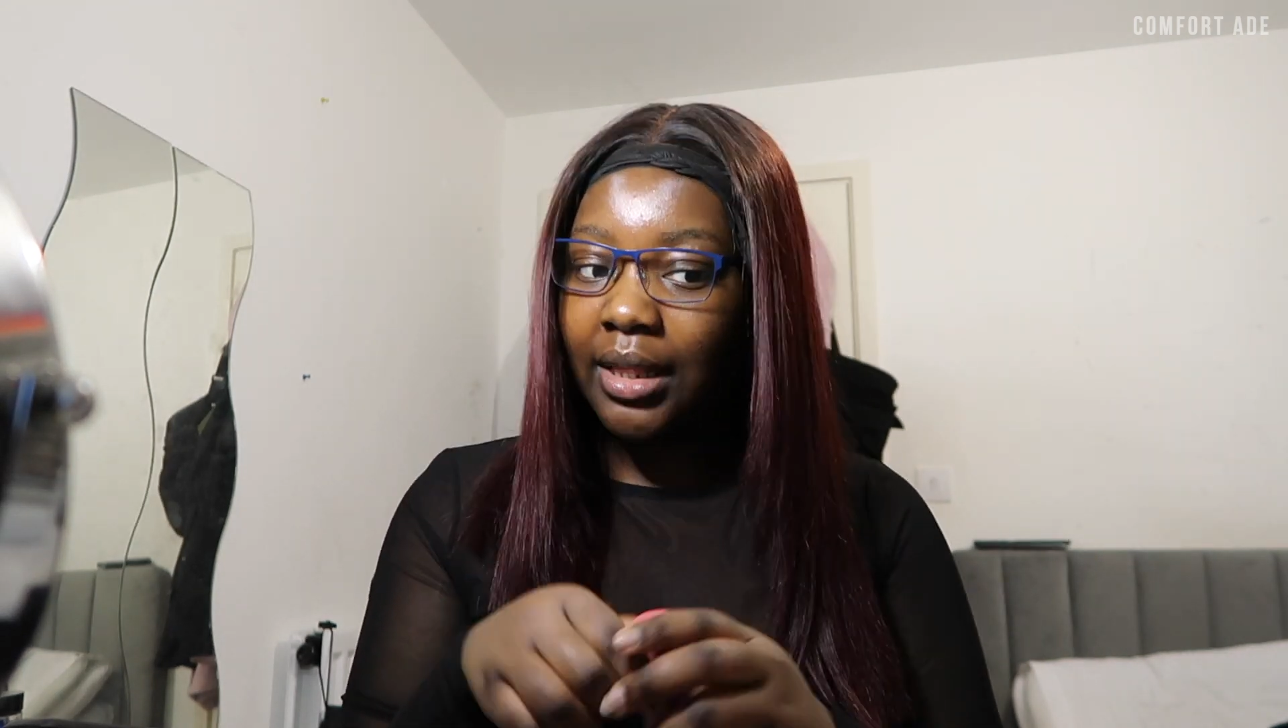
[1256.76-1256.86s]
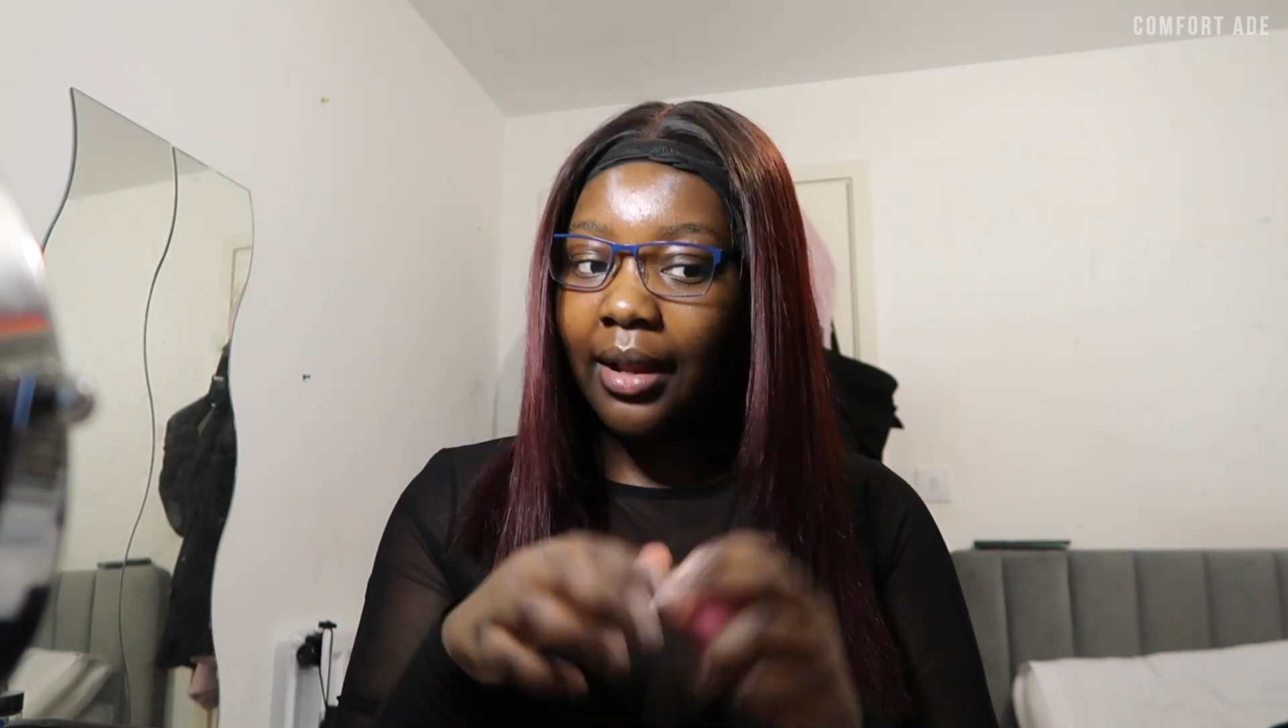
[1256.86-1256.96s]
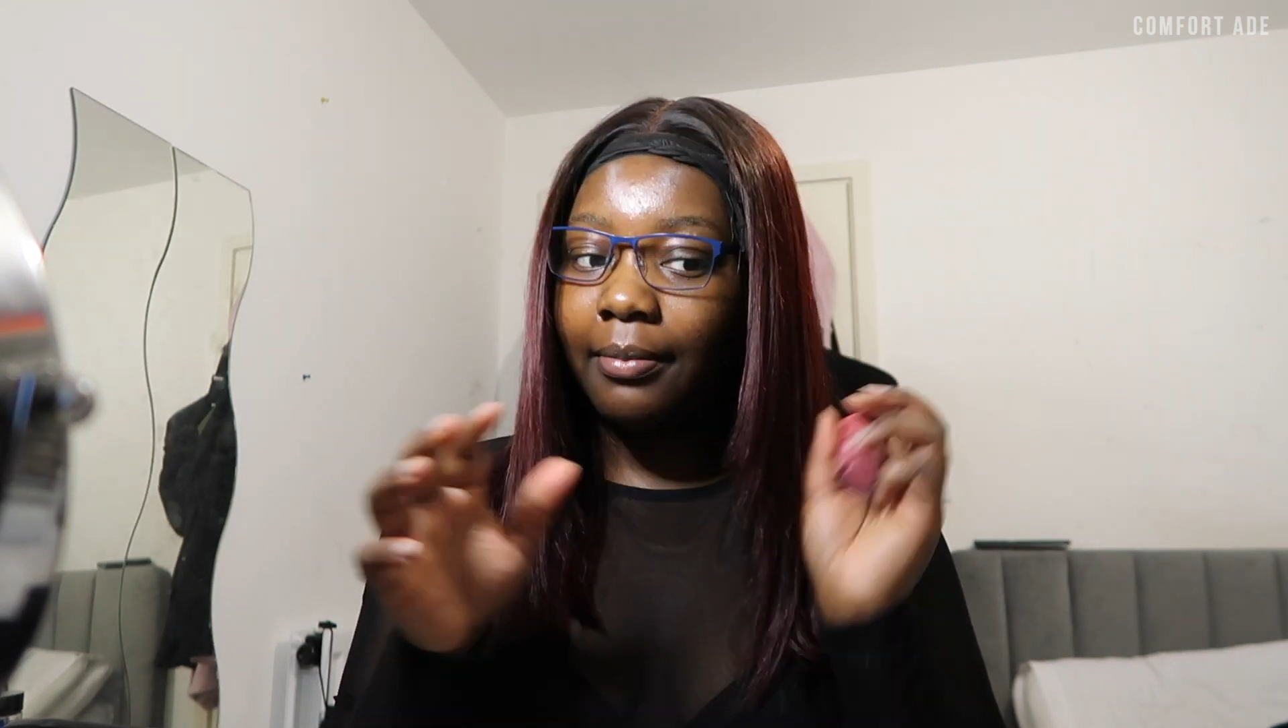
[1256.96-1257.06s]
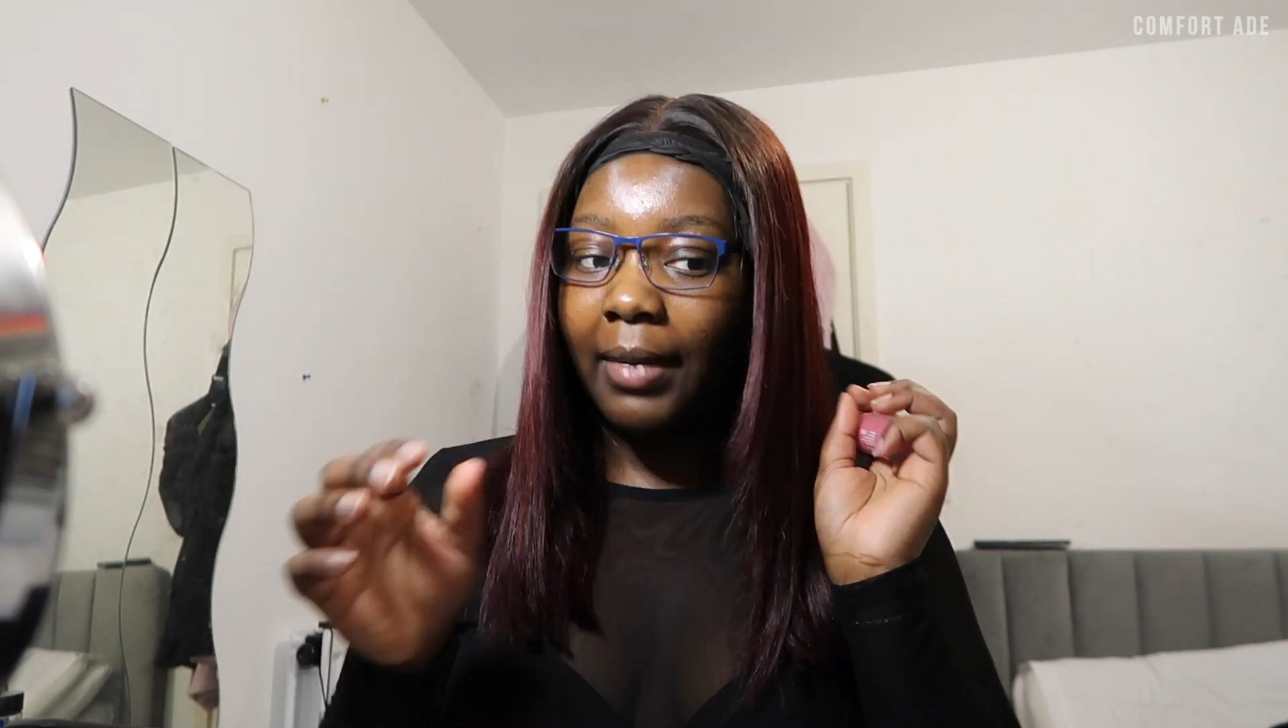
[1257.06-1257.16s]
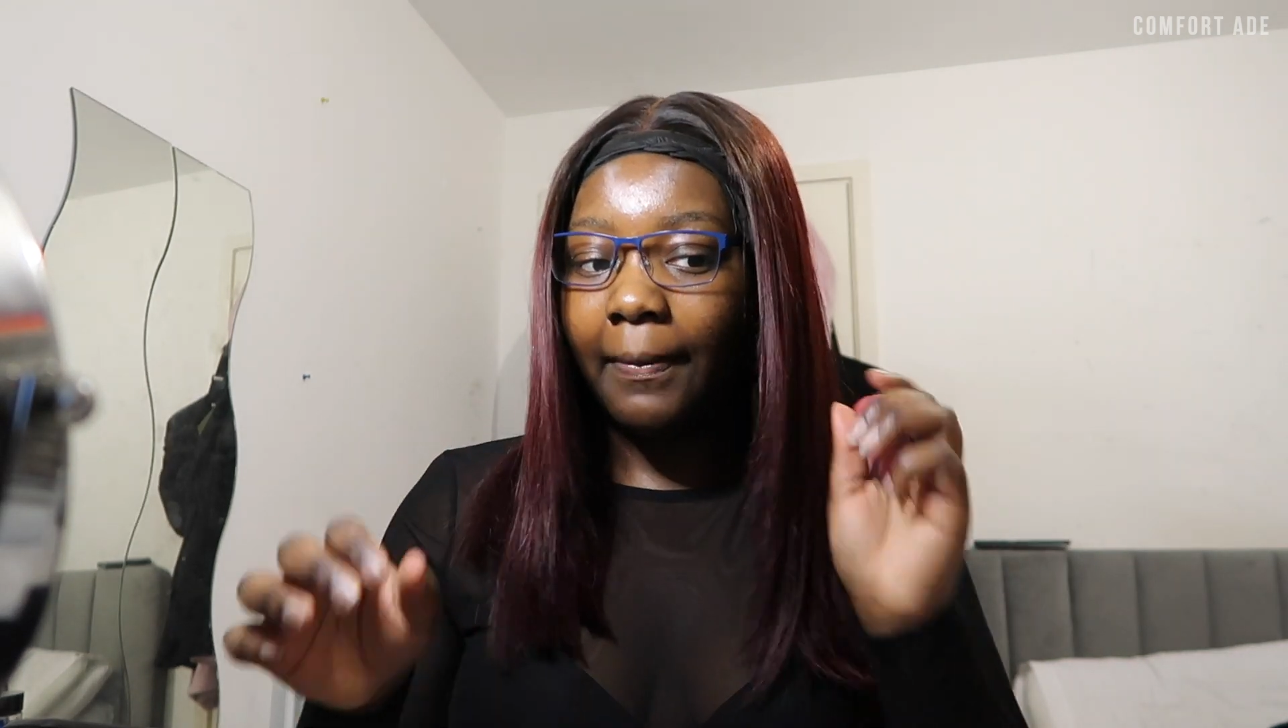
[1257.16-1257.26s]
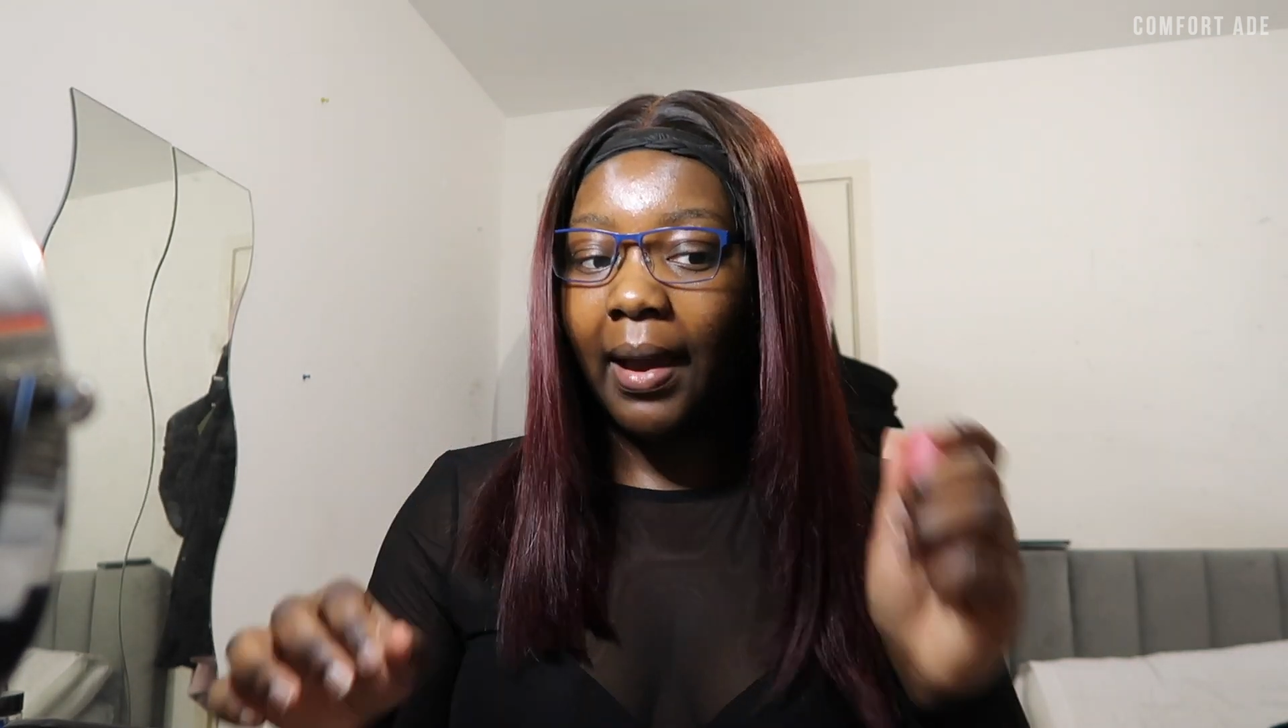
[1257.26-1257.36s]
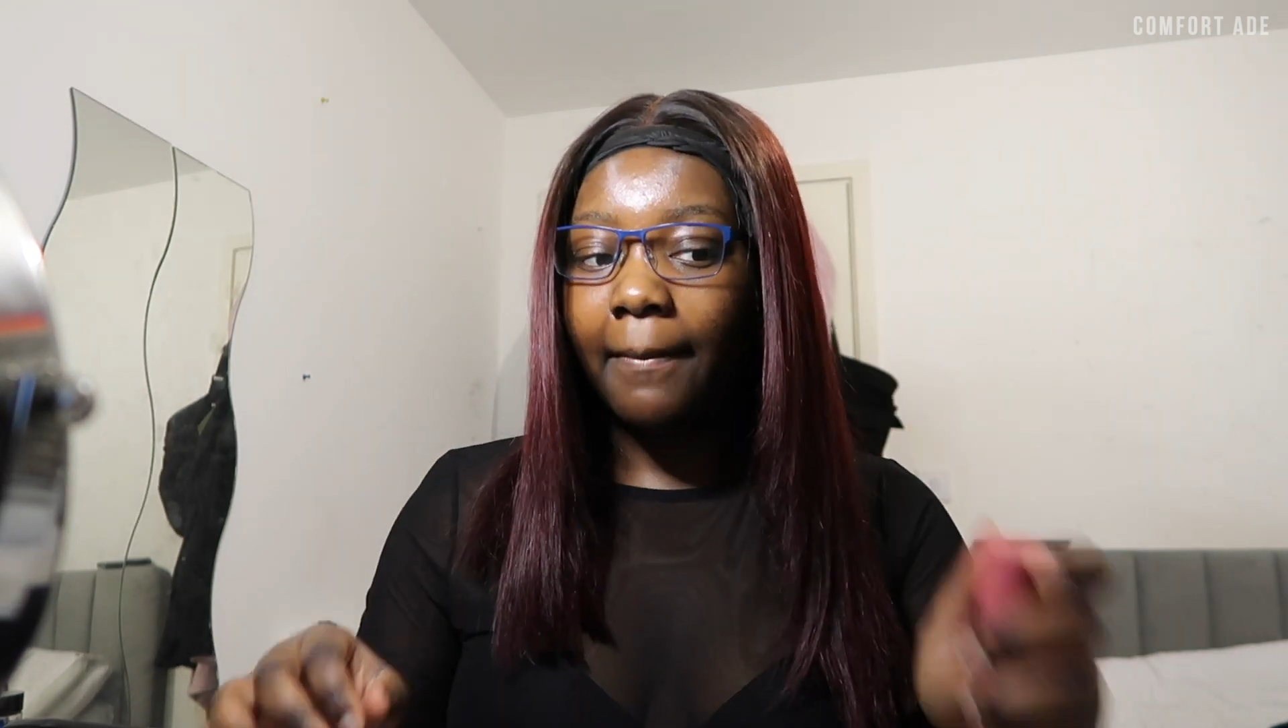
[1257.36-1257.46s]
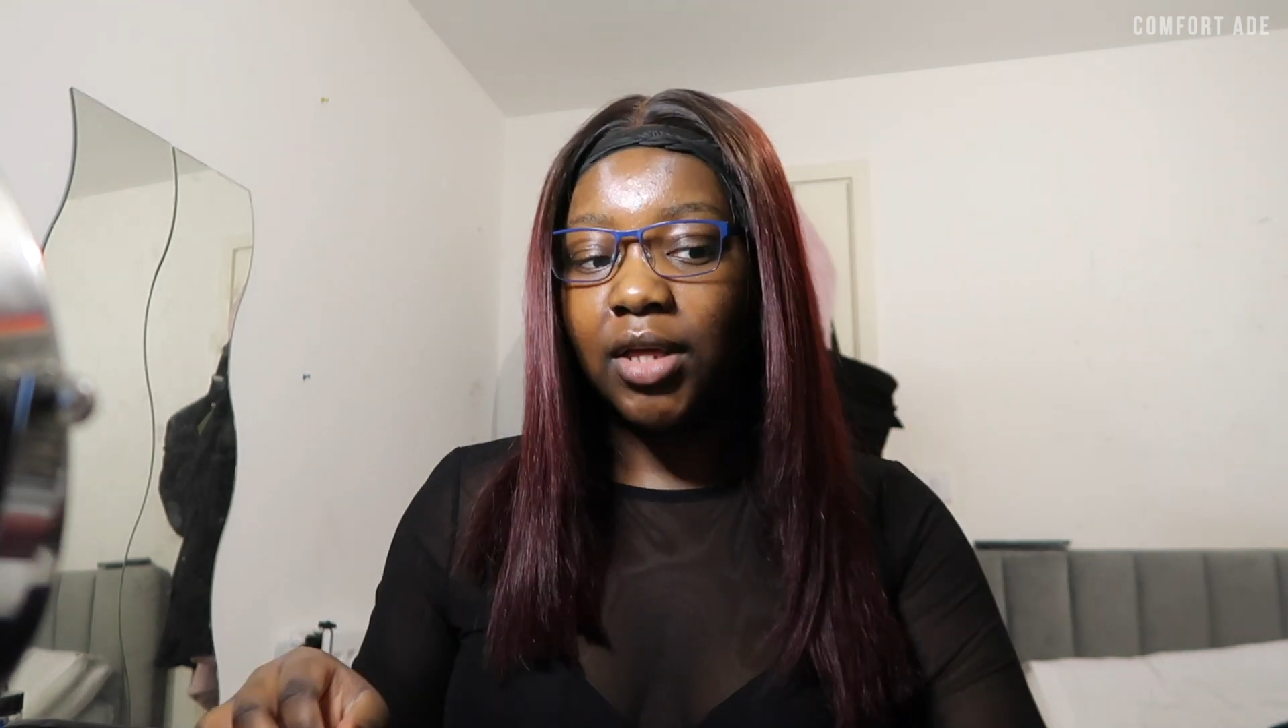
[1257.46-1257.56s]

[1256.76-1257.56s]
than Made by